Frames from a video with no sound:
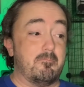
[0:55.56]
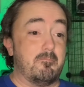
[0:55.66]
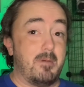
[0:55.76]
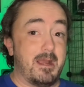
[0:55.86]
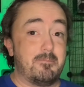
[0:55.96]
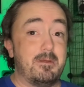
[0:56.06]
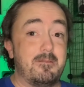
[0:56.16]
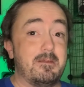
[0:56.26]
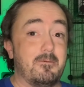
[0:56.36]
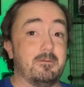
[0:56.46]
might be
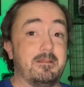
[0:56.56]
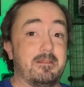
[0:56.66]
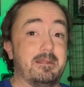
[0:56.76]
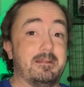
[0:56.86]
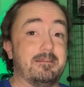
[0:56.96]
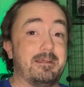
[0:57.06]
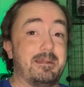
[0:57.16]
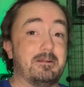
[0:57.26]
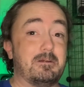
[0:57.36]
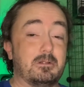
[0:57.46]
the only thing that
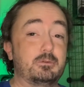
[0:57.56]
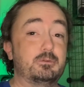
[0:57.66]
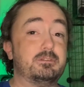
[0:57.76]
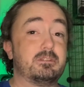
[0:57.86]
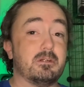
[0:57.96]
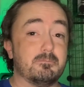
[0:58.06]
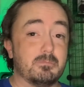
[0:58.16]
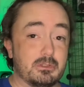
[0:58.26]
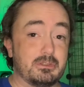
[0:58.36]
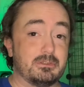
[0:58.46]
includes
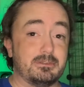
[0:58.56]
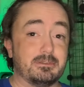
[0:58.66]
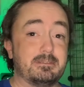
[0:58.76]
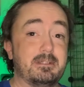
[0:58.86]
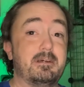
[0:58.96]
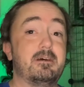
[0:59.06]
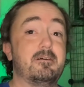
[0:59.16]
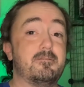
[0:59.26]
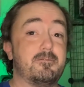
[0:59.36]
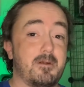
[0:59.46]
commercials
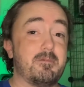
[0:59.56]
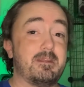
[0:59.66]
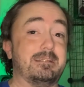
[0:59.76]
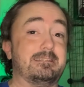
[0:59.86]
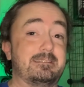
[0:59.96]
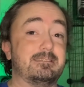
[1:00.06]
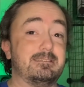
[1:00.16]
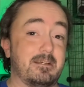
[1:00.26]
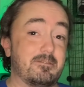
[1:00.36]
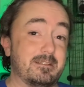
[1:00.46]
from the
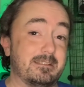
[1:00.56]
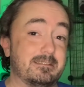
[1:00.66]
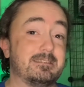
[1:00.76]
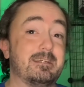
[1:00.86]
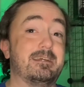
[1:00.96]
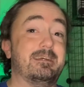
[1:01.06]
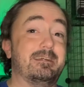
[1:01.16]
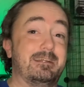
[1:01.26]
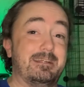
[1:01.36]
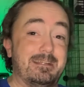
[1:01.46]
1970s
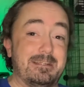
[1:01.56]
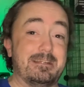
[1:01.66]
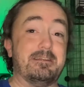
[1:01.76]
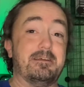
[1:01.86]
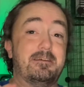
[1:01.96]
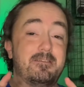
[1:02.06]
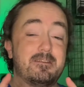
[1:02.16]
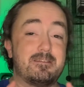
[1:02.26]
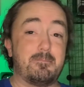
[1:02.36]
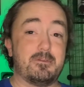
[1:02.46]
in this
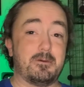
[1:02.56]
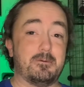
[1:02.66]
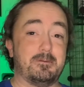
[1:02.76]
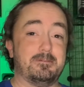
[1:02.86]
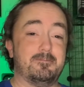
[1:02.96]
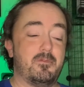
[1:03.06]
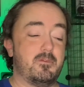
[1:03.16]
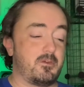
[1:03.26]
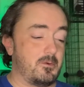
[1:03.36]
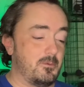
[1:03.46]
episode.
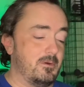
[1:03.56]
So,